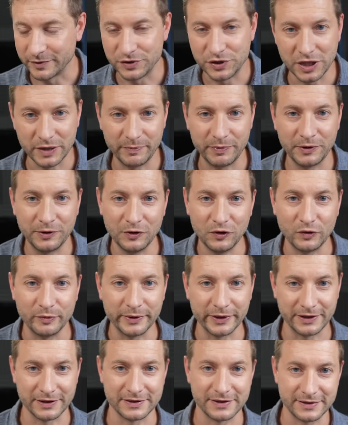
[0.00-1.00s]
the GPU
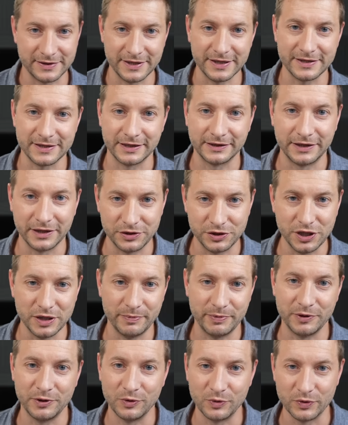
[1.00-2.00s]
because it sees that the
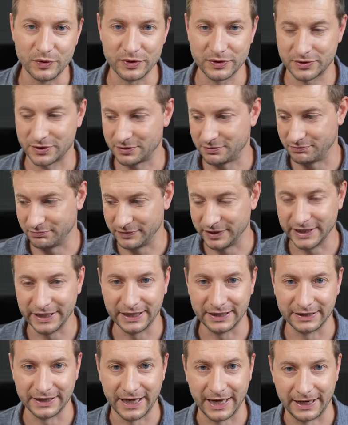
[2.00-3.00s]
GPU is
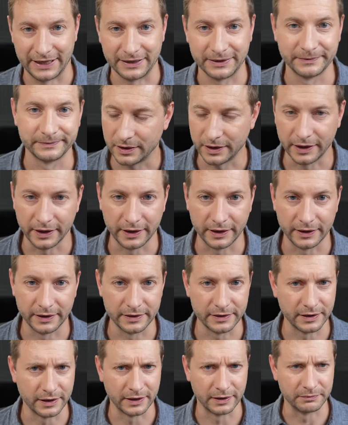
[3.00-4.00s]
needing that.
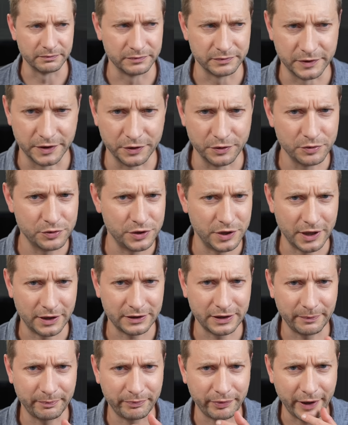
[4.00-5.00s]
And did you
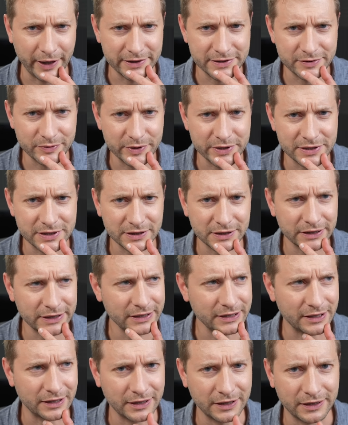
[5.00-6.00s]
check the price
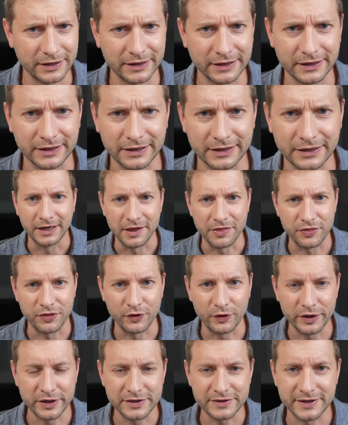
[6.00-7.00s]
recently on a
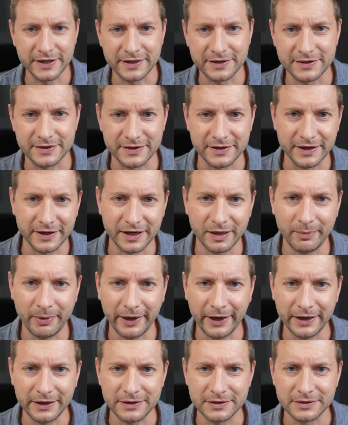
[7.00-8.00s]
36
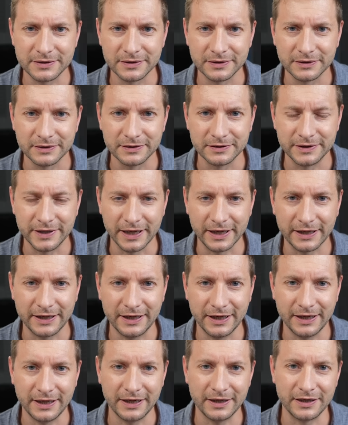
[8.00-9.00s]
gigabyte
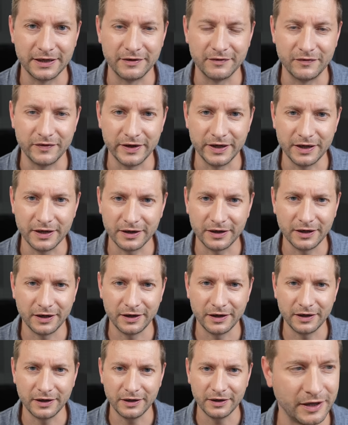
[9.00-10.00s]
dedicated Nvidia
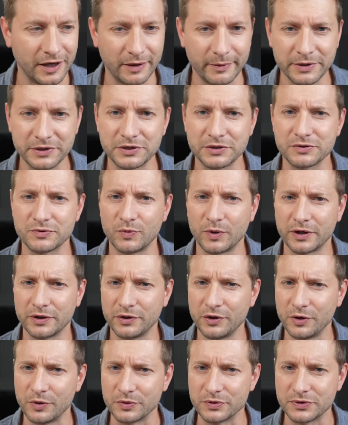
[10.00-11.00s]
card? How much is one of
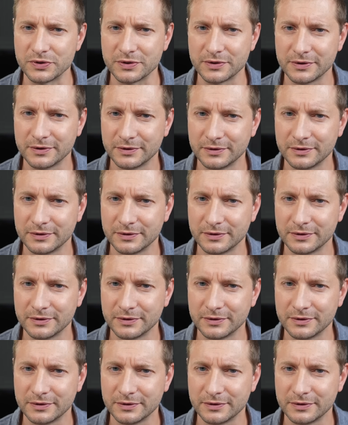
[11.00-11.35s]
those?